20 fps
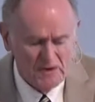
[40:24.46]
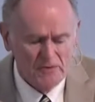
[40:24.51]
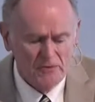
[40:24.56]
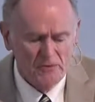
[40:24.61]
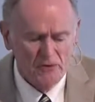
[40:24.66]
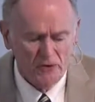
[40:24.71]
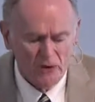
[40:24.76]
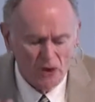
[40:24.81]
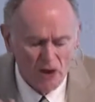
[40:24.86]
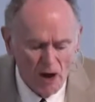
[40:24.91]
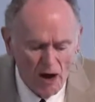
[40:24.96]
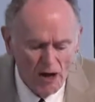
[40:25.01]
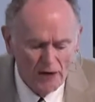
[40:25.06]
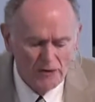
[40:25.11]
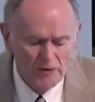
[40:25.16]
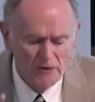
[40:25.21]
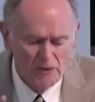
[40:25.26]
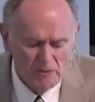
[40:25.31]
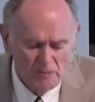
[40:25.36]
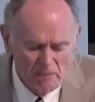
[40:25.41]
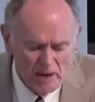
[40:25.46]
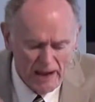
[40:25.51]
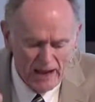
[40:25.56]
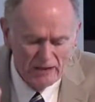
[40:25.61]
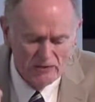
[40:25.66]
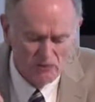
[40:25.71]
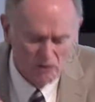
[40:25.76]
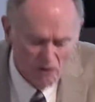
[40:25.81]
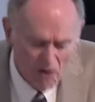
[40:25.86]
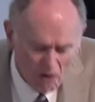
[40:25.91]
The God who
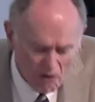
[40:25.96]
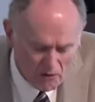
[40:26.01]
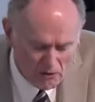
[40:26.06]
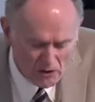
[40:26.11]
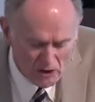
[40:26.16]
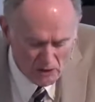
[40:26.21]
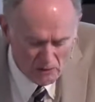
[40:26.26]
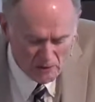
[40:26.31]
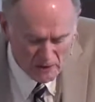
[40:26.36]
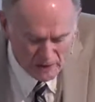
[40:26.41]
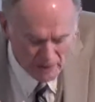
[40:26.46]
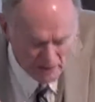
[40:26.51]
demands ongoing